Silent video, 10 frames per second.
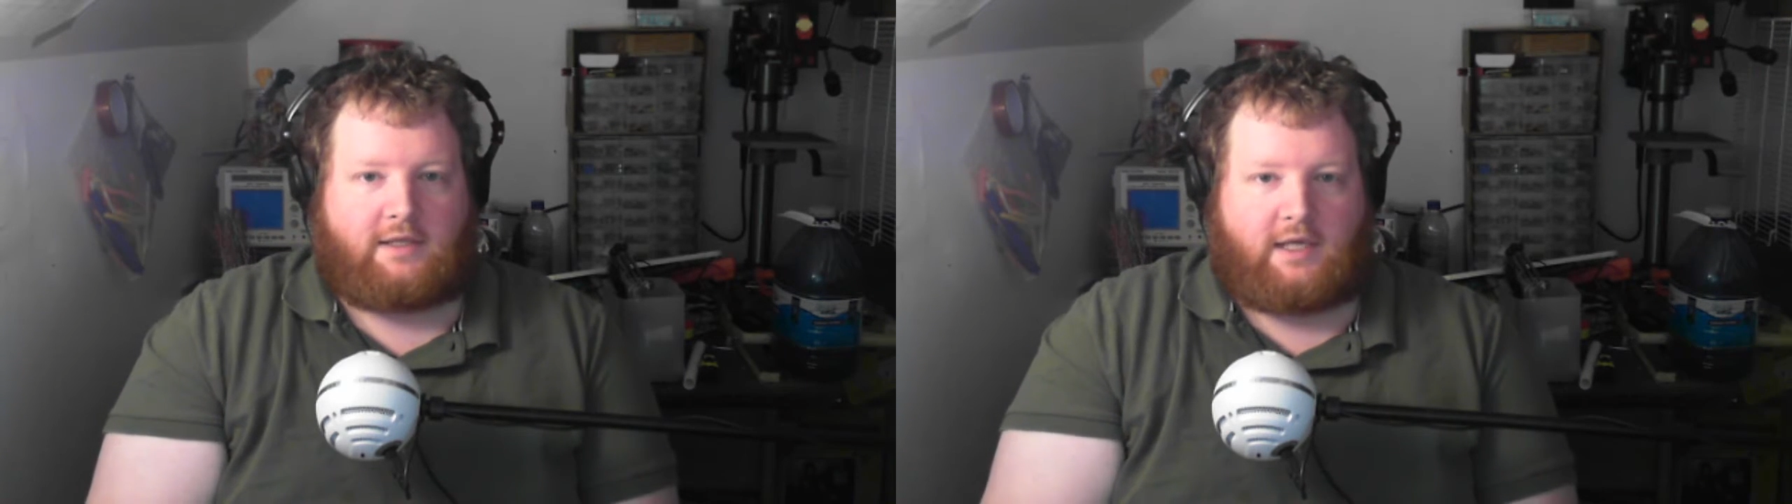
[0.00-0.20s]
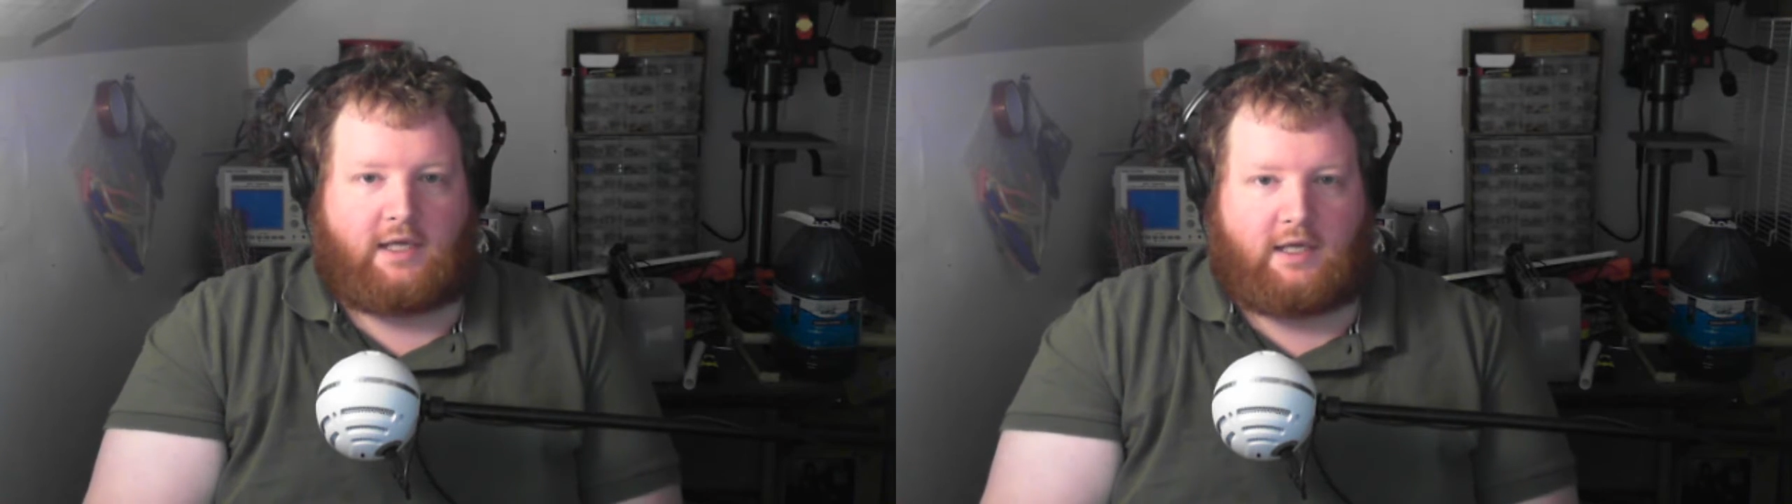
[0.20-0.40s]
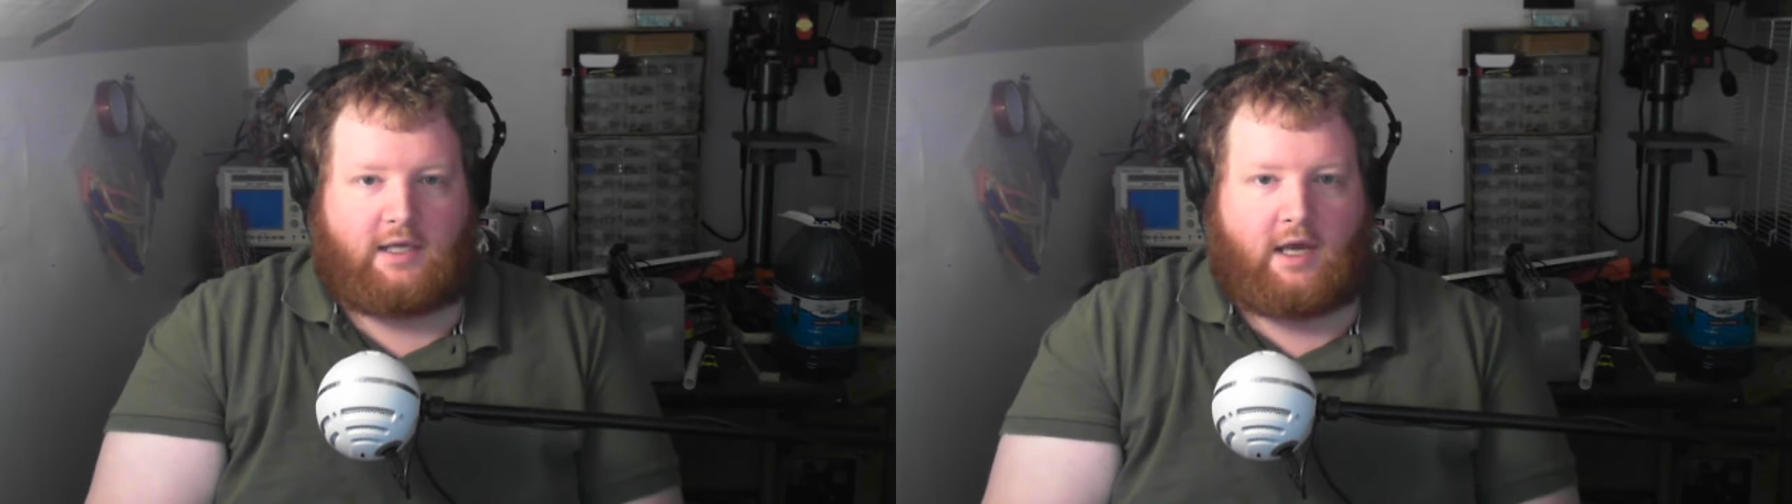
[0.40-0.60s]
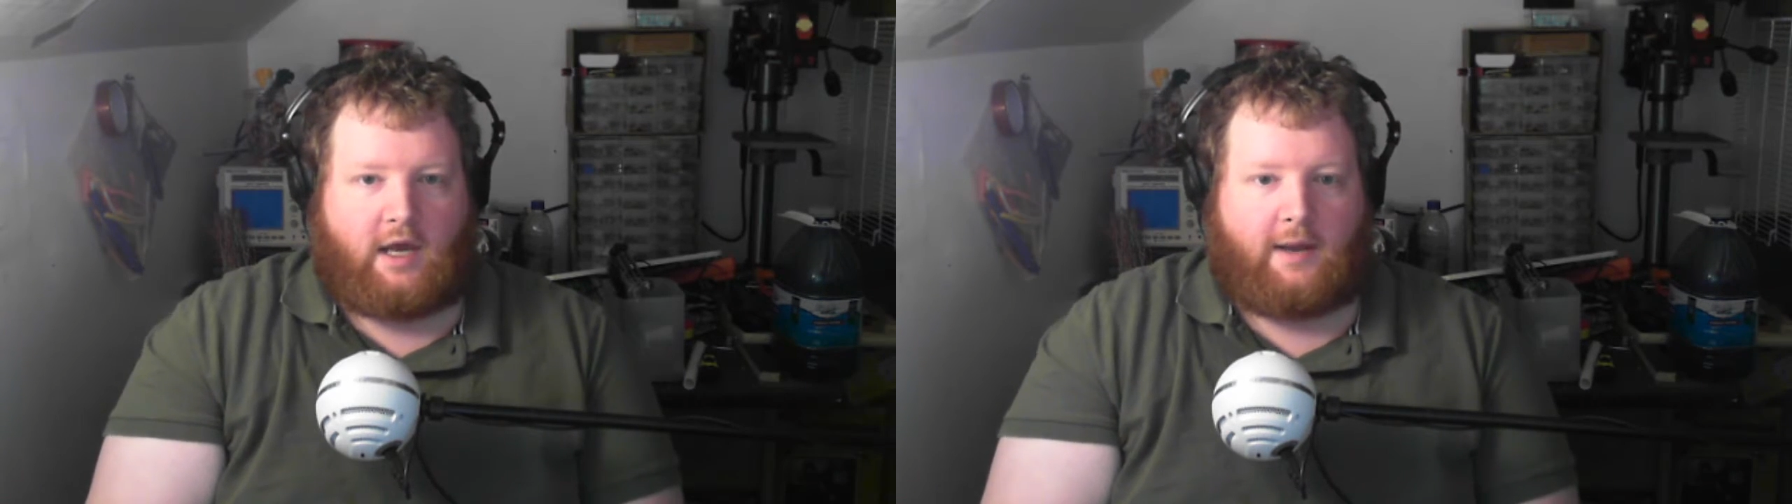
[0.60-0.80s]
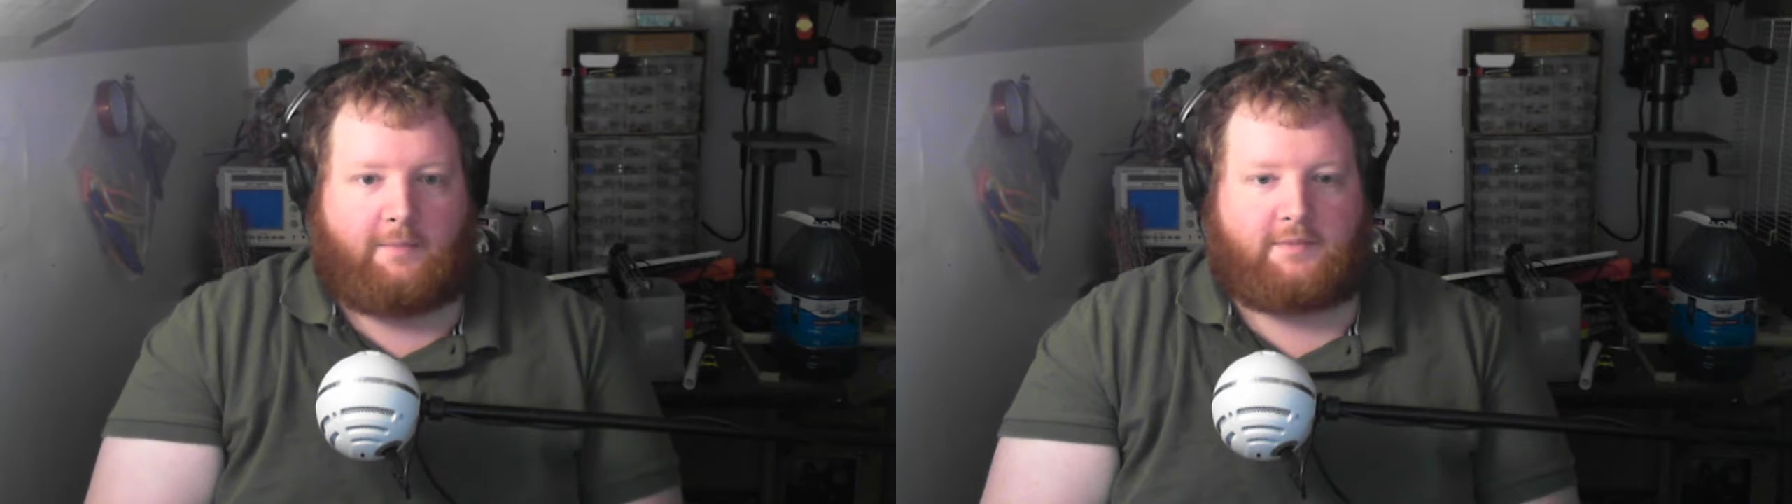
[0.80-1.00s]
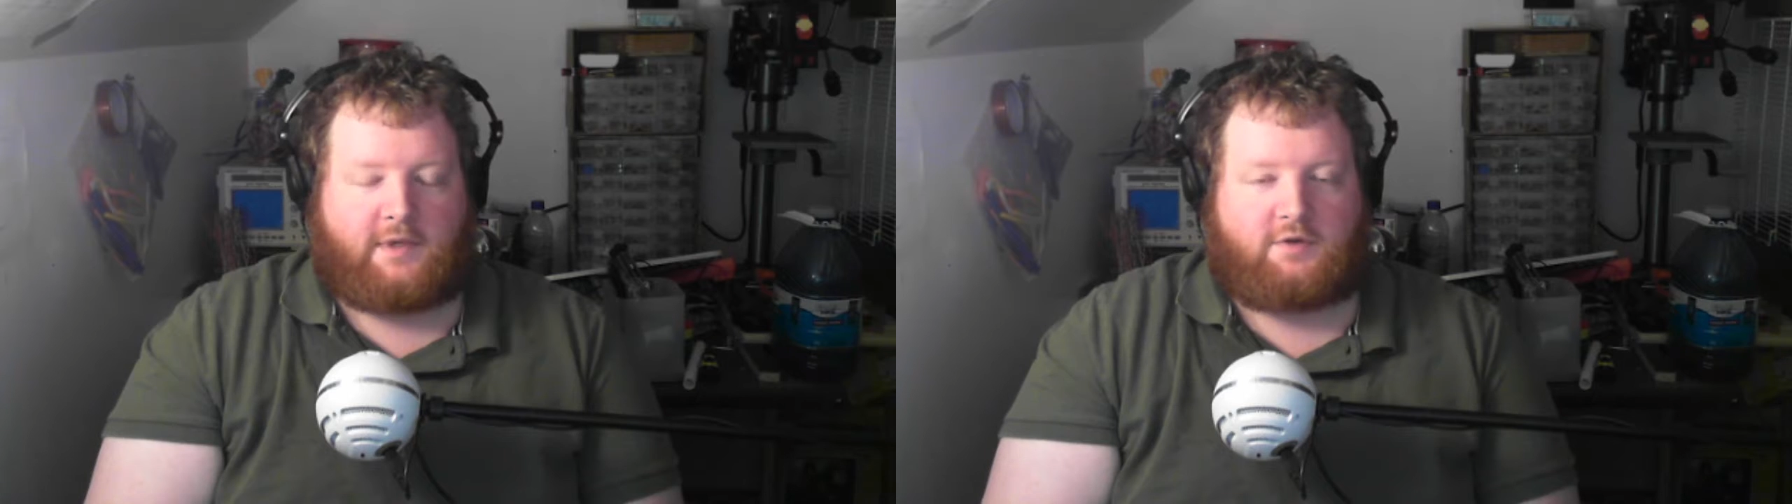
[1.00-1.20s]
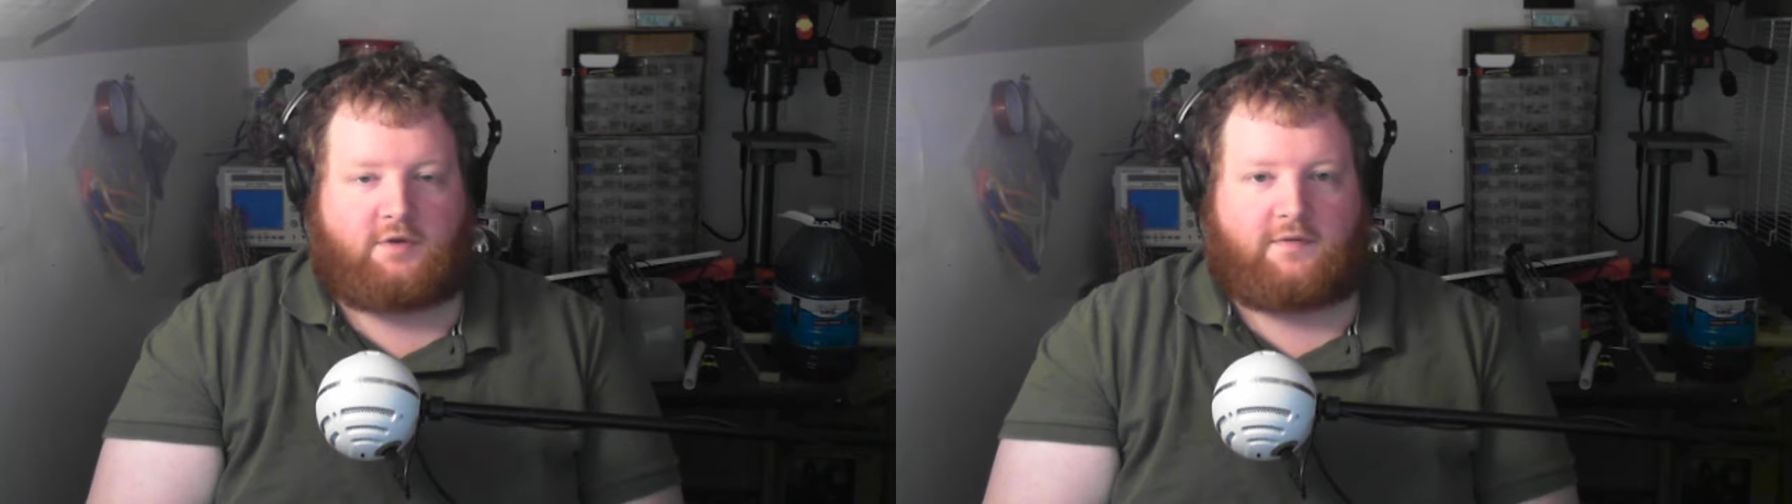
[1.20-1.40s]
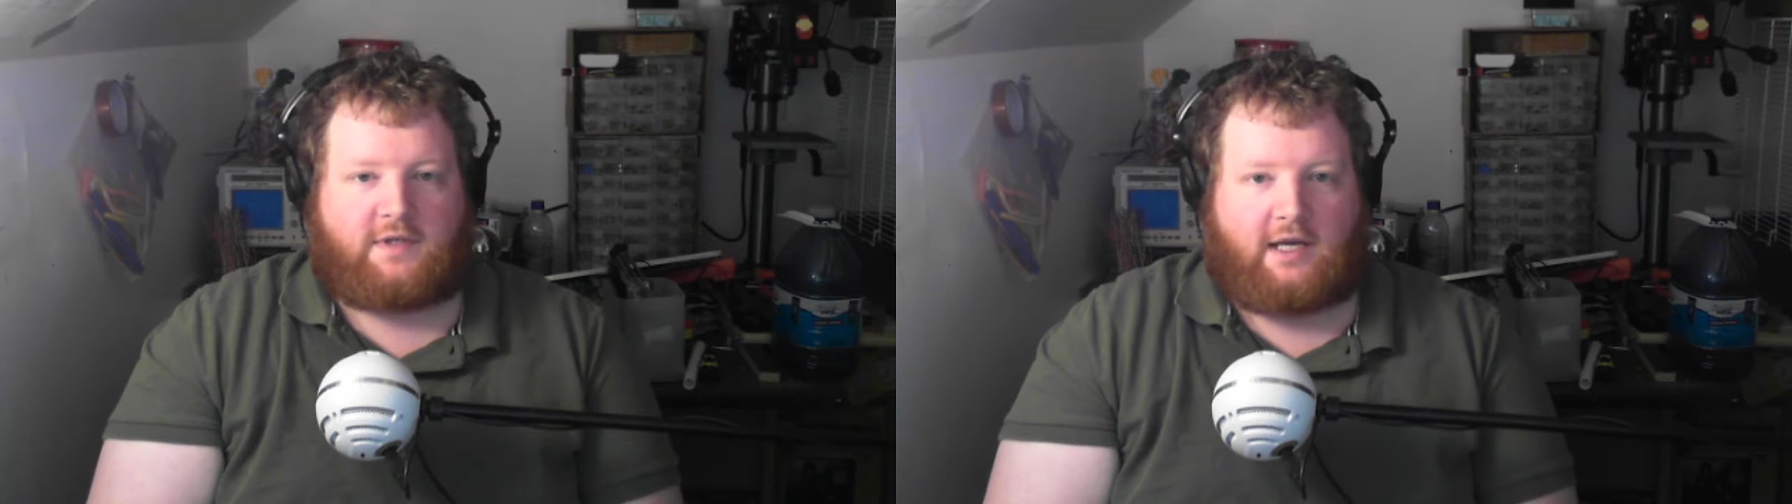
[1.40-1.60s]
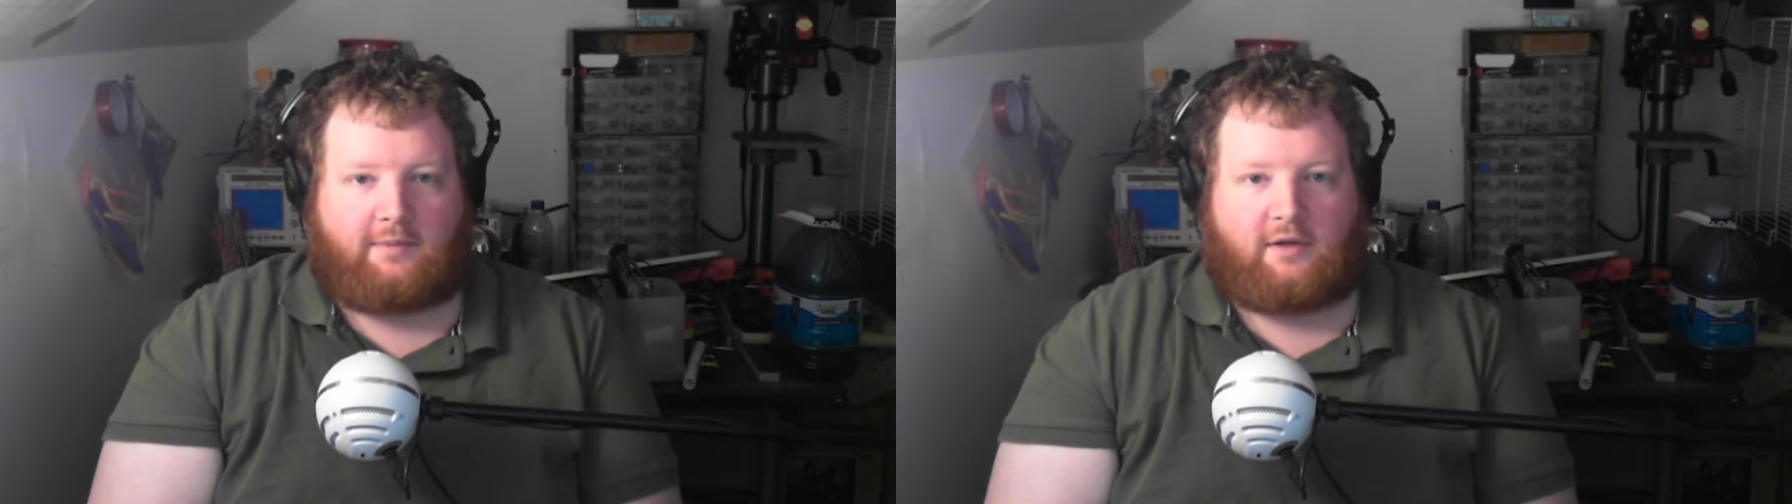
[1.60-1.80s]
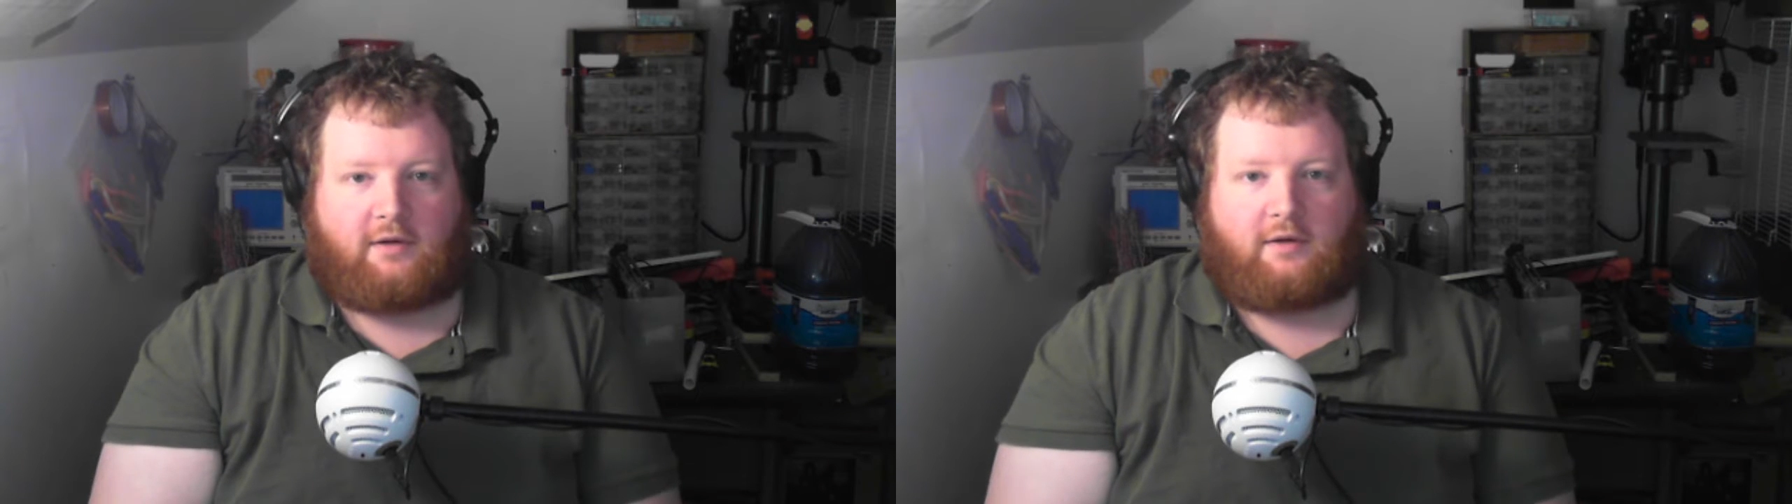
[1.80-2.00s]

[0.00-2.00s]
the truth table